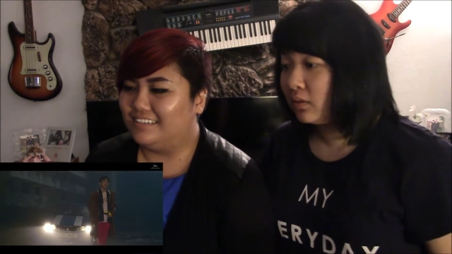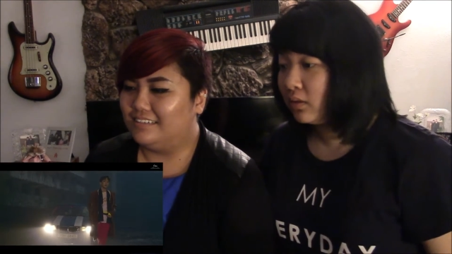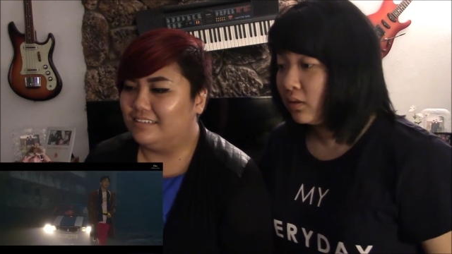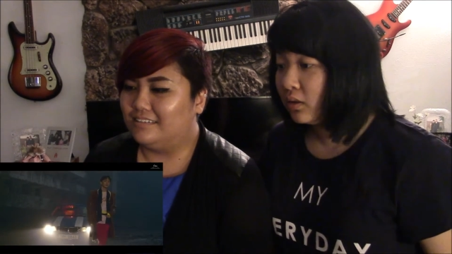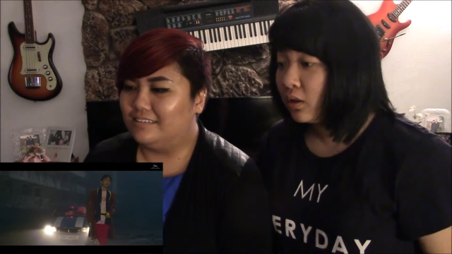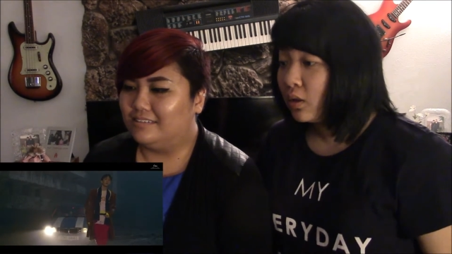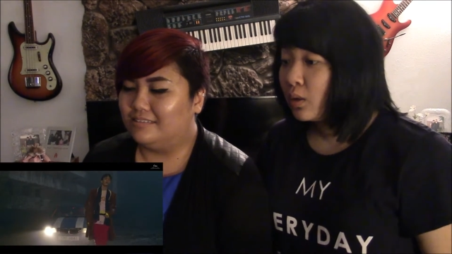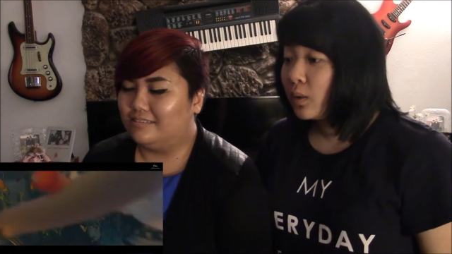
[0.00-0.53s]

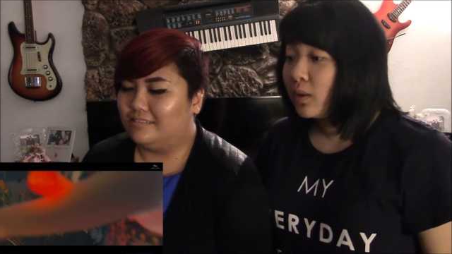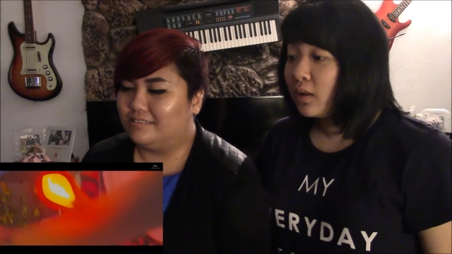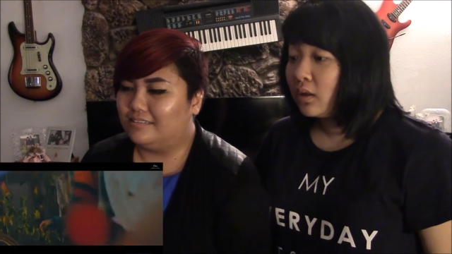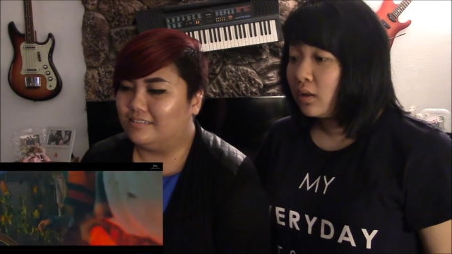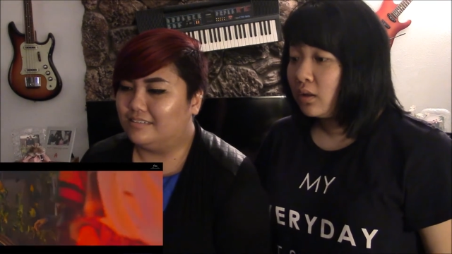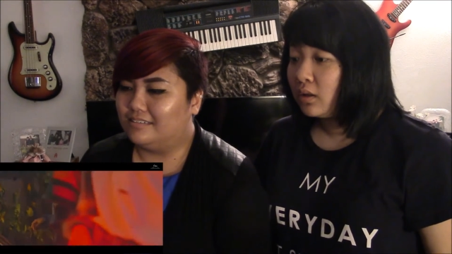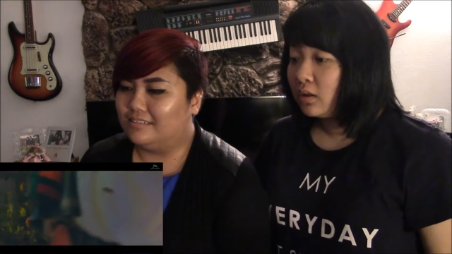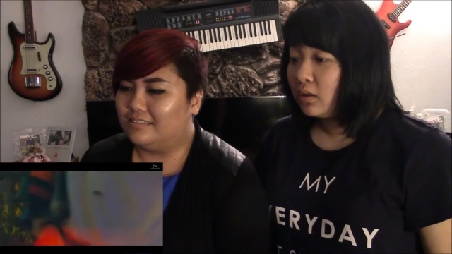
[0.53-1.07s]

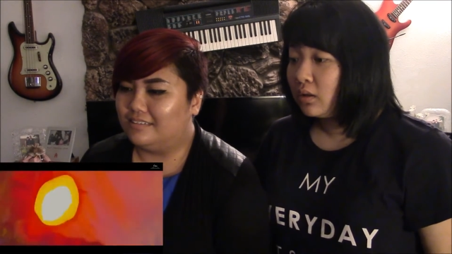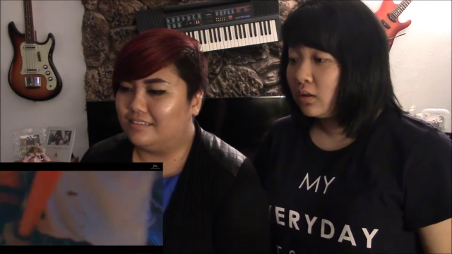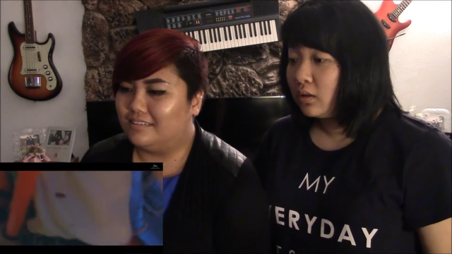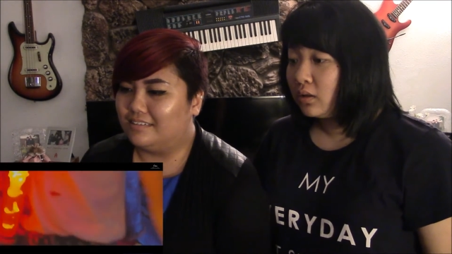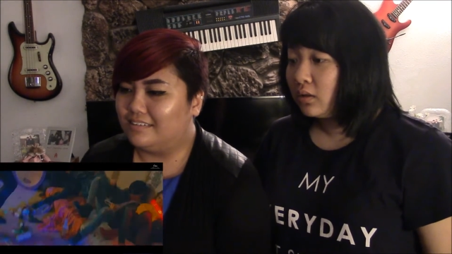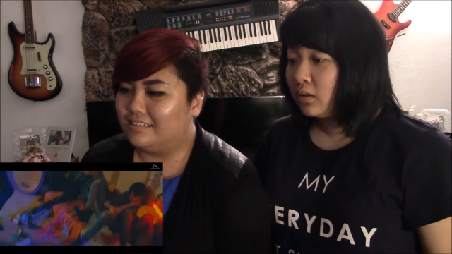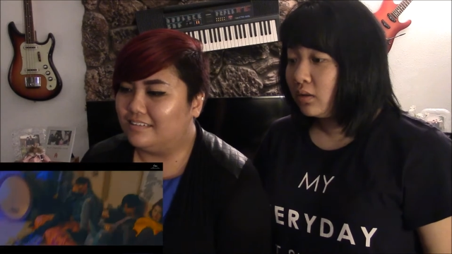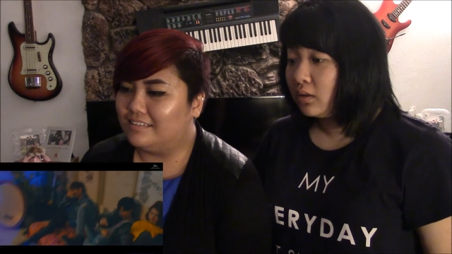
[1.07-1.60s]

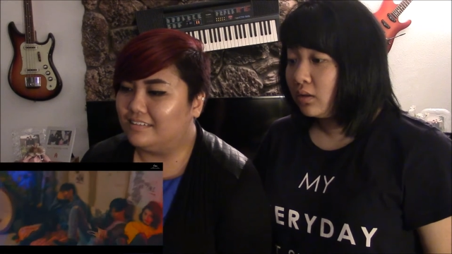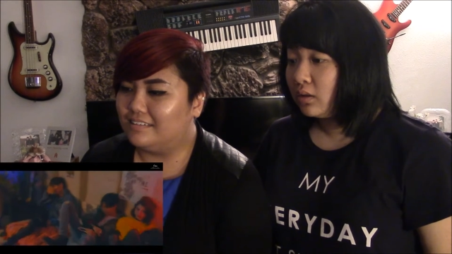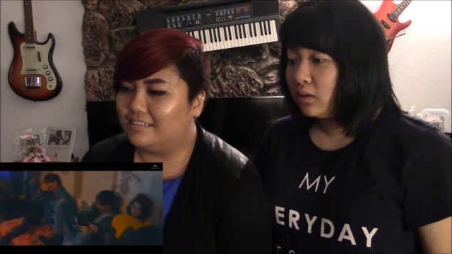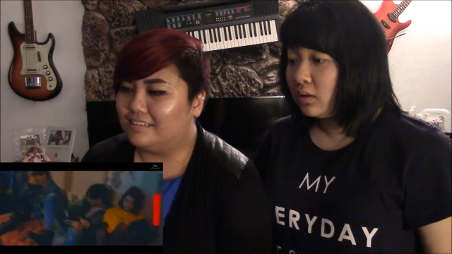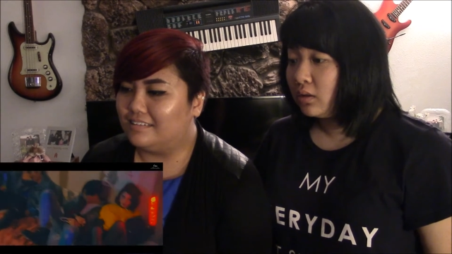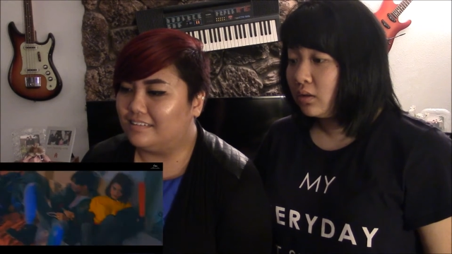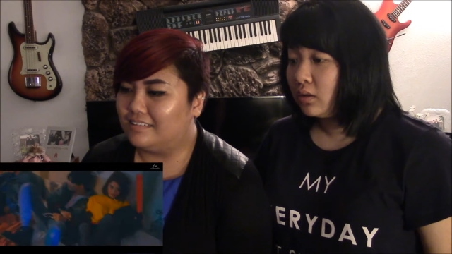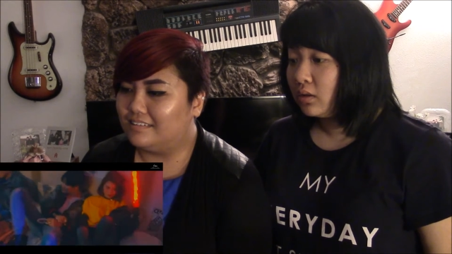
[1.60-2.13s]

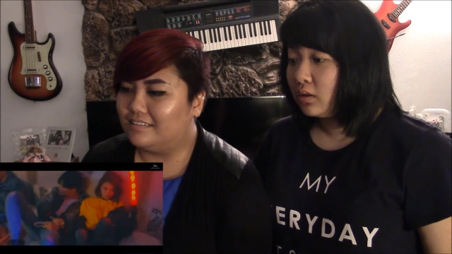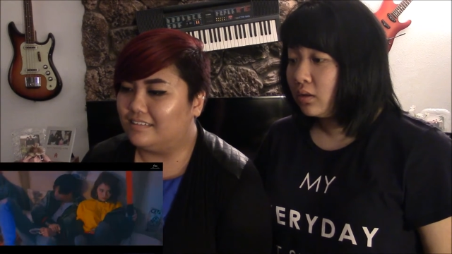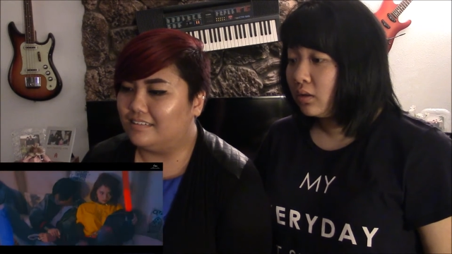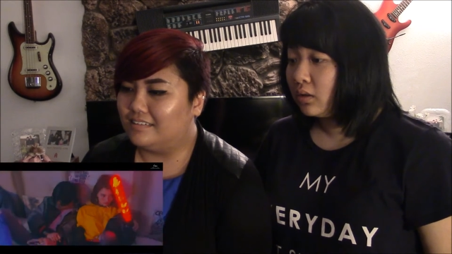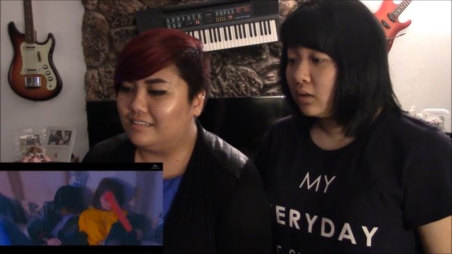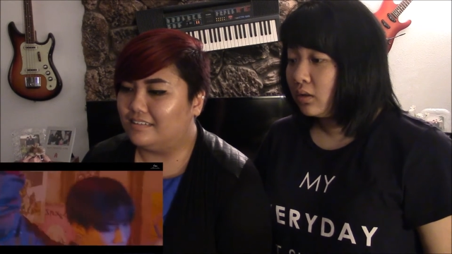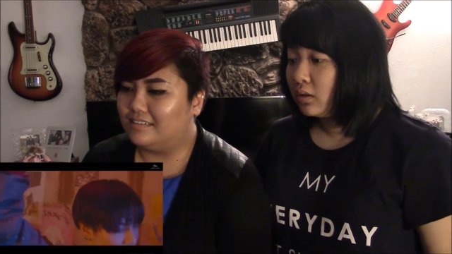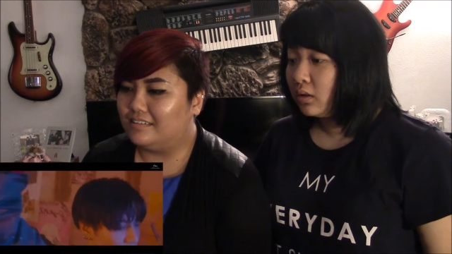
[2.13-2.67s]

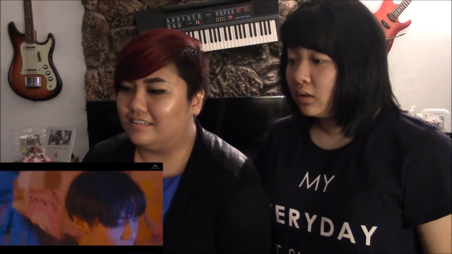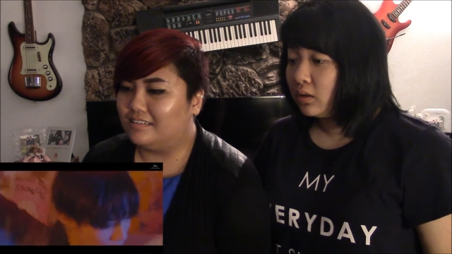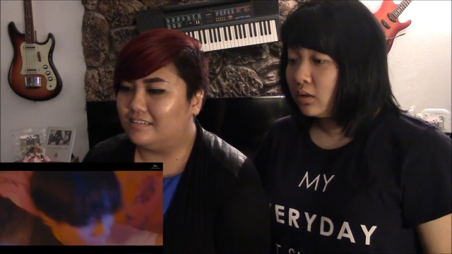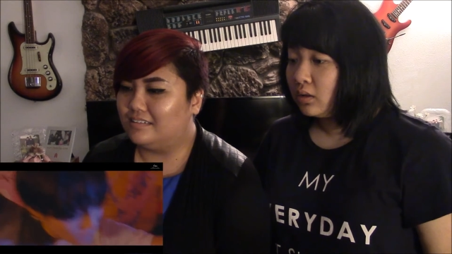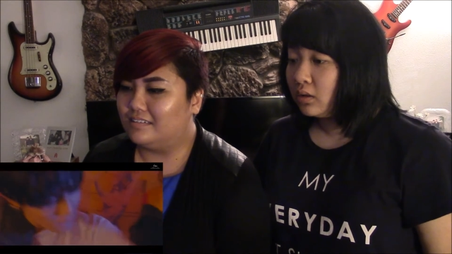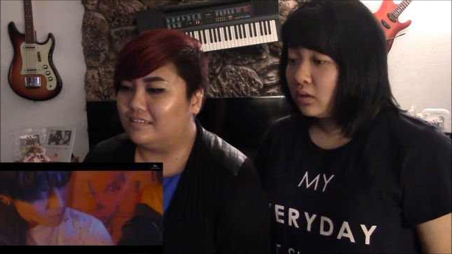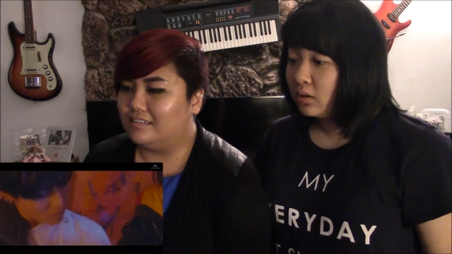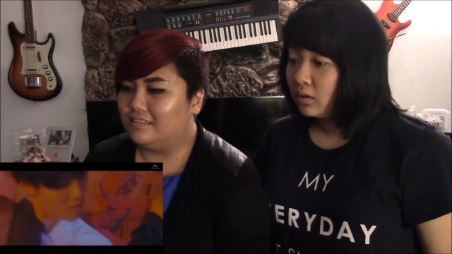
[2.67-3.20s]

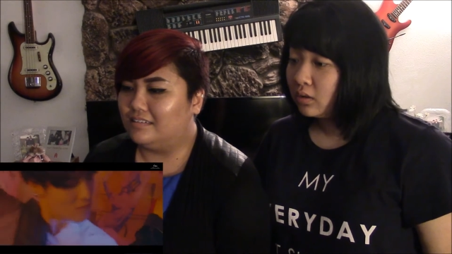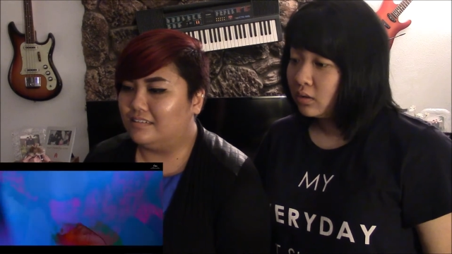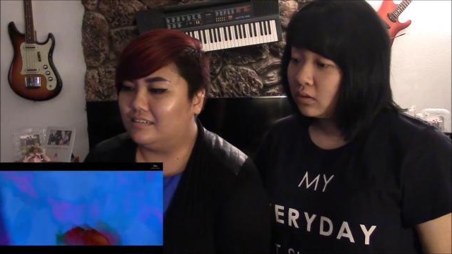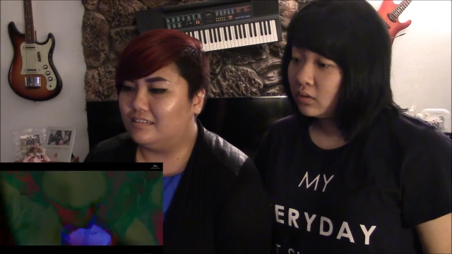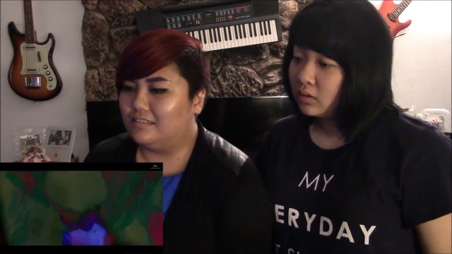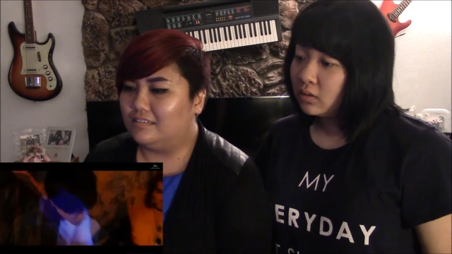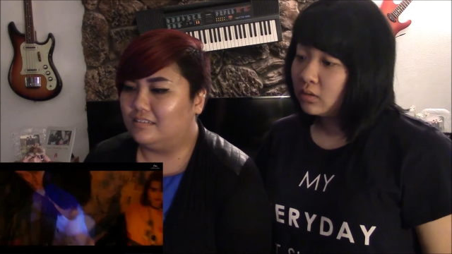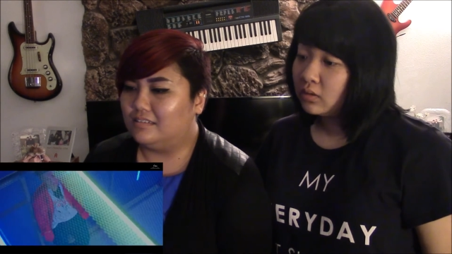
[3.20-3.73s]

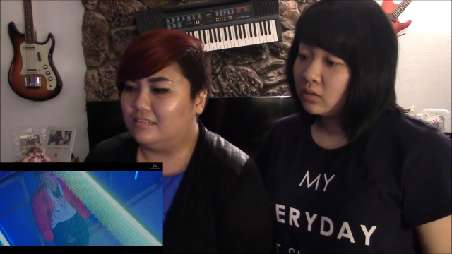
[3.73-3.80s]
(no one is talking)